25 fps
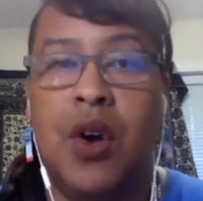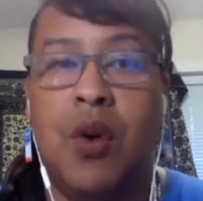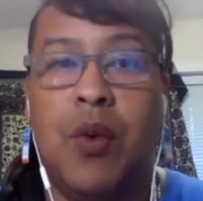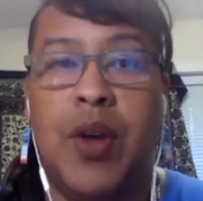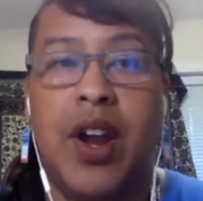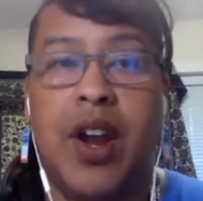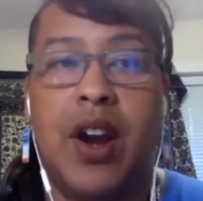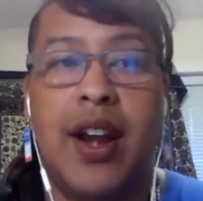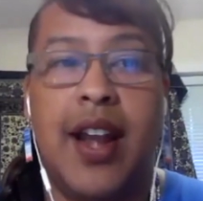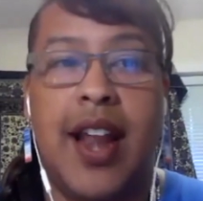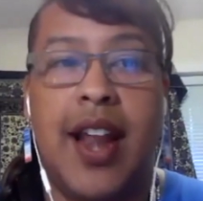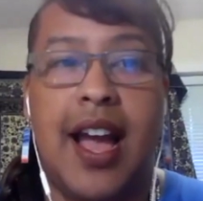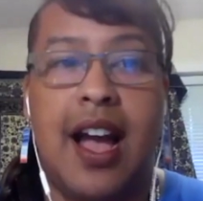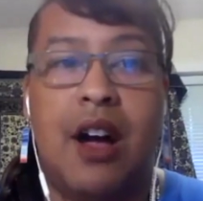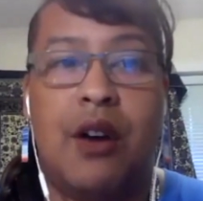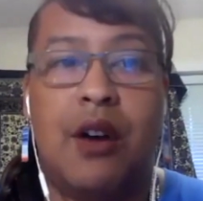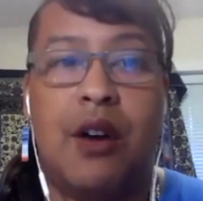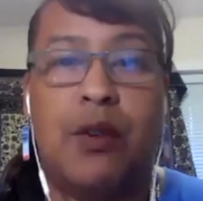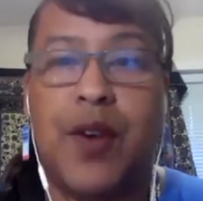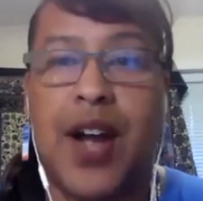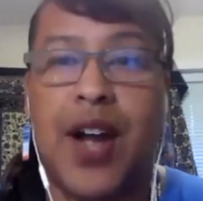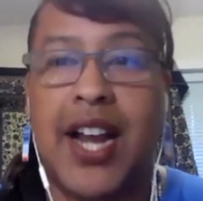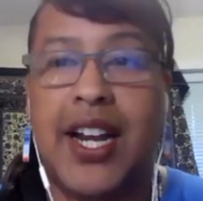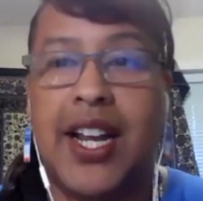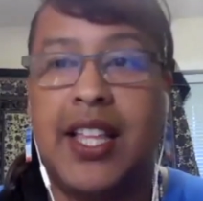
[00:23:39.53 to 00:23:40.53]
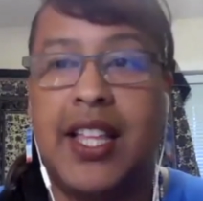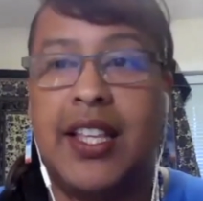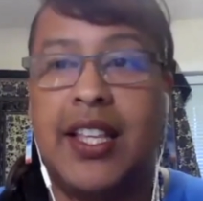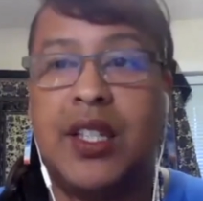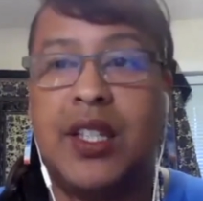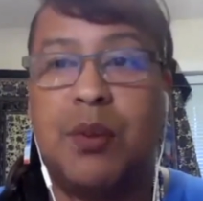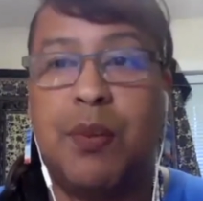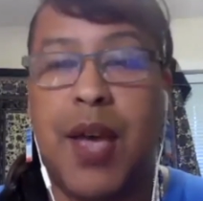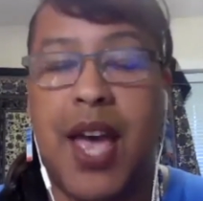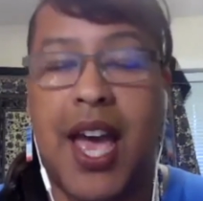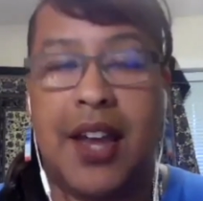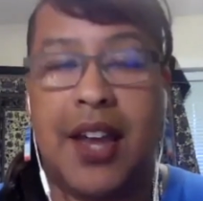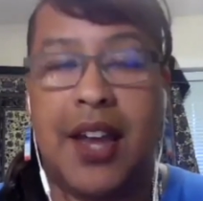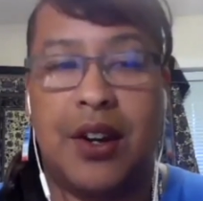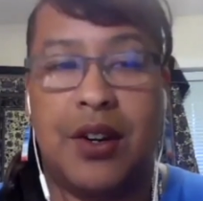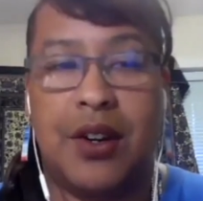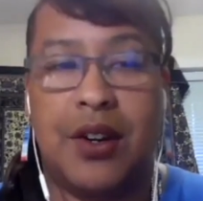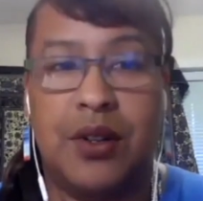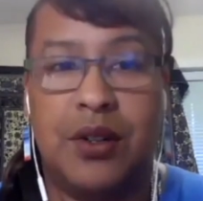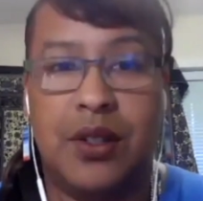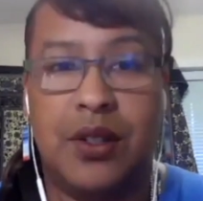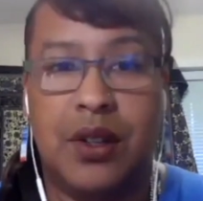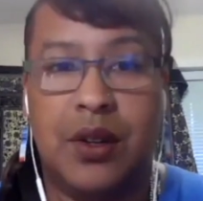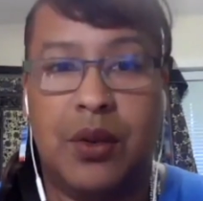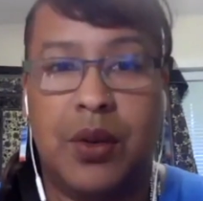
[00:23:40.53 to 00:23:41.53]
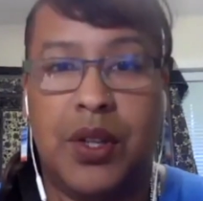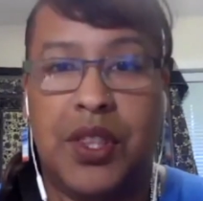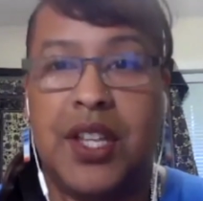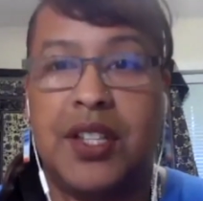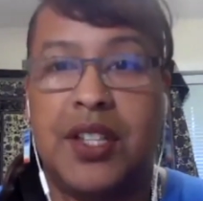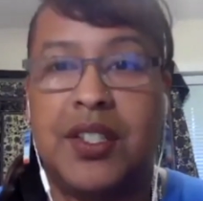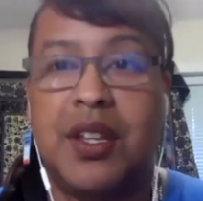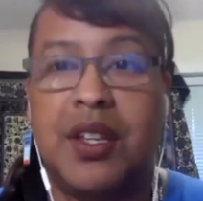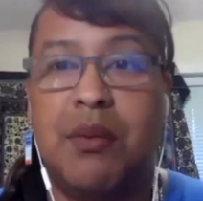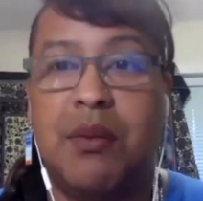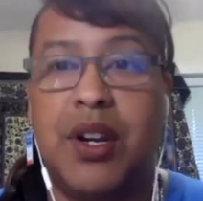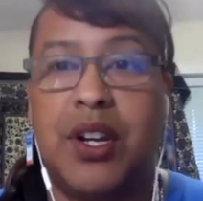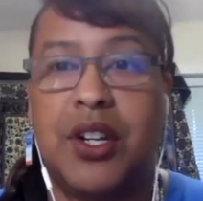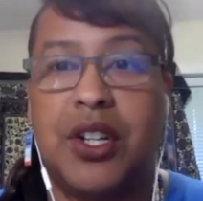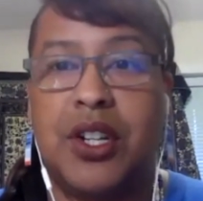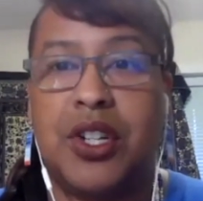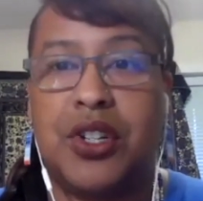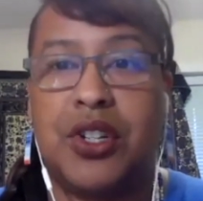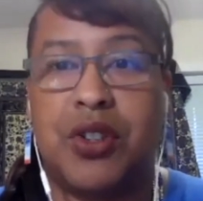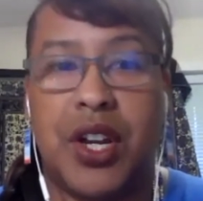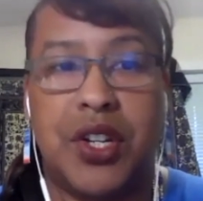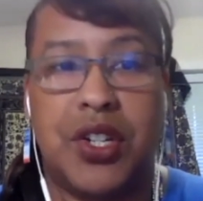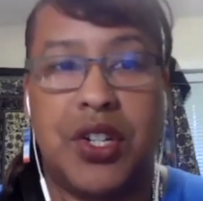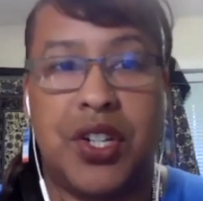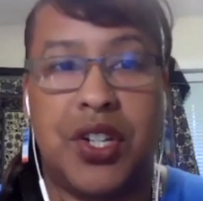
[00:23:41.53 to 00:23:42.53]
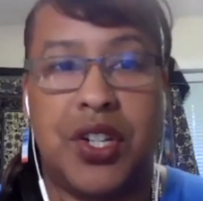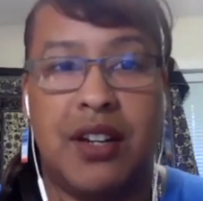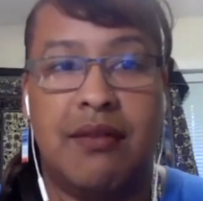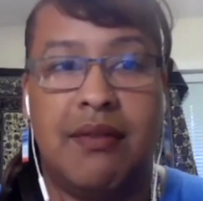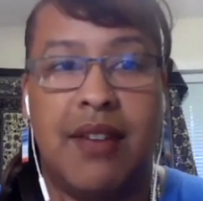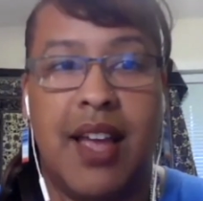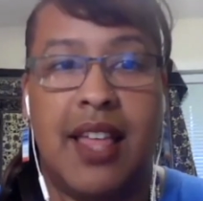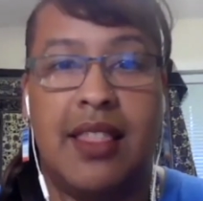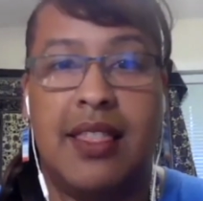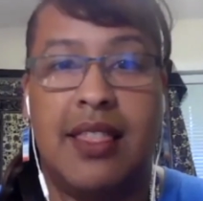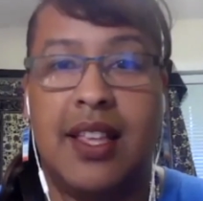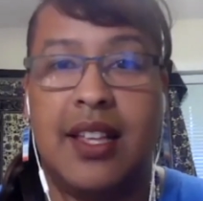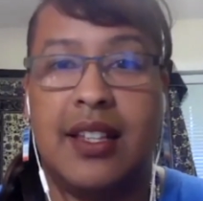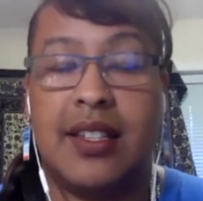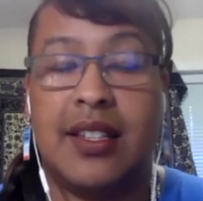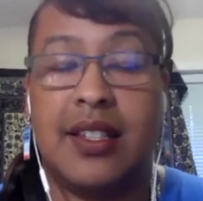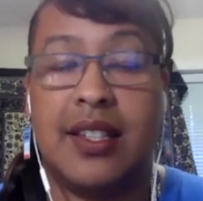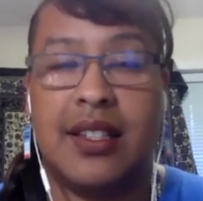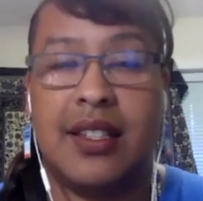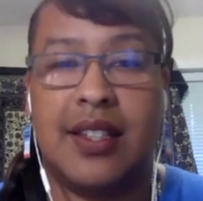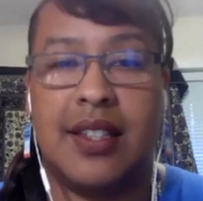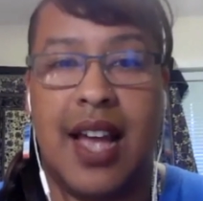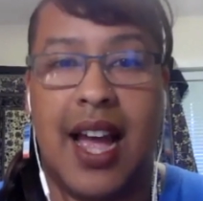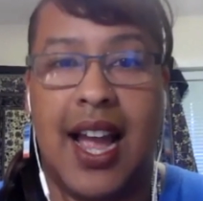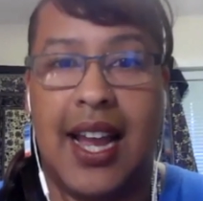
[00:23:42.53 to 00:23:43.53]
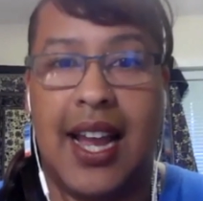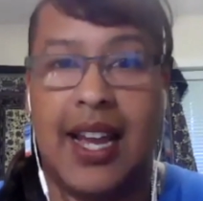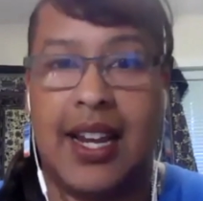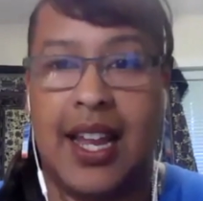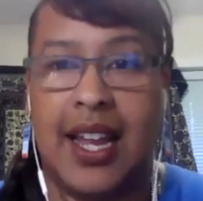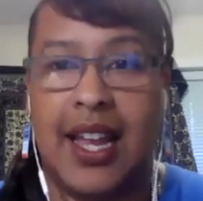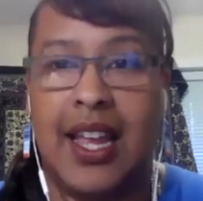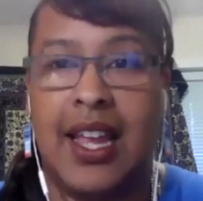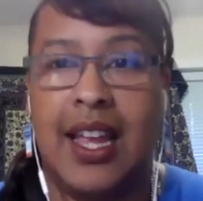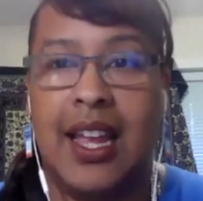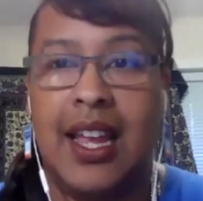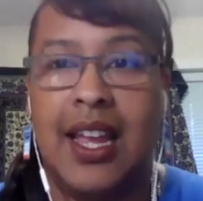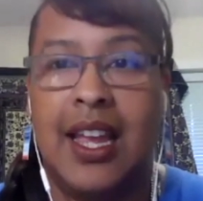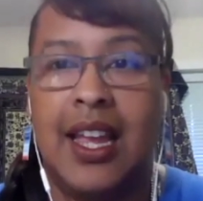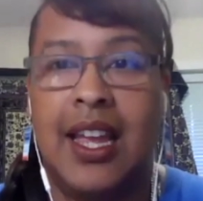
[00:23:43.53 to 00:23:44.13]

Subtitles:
we are now fighting this battle with this administration and this society